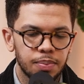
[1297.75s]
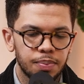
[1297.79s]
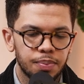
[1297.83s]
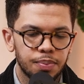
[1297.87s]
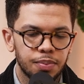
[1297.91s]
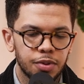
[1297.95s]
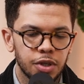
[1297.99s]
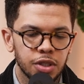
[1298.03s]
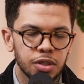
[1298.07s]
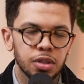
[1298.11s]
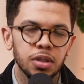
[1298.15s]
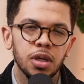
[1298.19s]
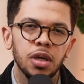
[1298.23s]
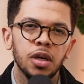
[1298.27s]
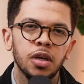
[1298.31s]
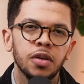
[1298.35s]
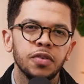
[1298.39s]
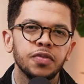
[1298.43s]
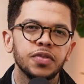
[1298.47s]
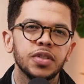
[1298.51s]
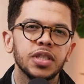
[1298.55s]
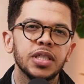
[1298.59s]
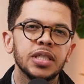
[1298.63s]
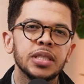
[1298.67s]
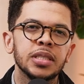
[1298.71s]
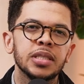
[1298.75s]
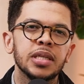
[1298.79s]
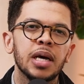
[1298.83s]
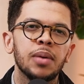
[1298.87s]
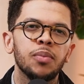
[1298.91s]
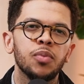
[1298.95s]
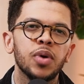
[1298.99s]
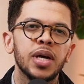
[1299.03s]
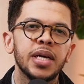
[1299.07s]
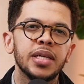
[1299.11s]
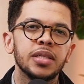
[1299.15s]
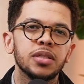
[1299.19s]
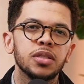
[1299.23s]
preserved in some
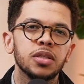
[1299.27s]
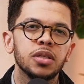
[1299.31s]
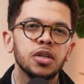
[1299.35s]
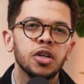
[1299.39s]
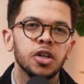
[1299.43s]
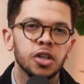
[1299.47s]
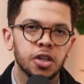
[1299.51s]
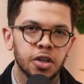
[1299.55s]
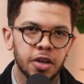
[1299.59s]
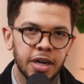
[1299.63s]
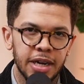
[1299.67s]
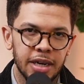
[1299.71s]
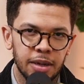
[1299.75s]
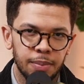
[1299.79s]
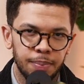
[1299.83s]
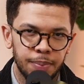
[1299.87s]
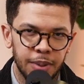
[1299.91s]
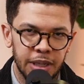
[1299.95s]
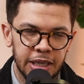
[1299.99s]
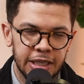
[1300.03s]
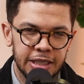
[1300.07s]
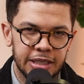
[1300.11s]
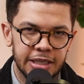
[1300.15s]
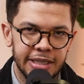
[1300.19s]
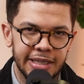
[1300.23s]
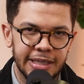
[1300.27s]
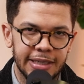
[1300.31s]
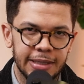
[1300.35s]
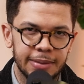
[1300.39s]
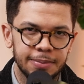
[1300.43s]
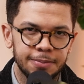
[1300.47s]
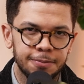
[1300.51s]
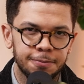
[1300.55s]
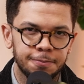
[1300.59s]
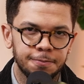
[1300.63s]
ways her credibility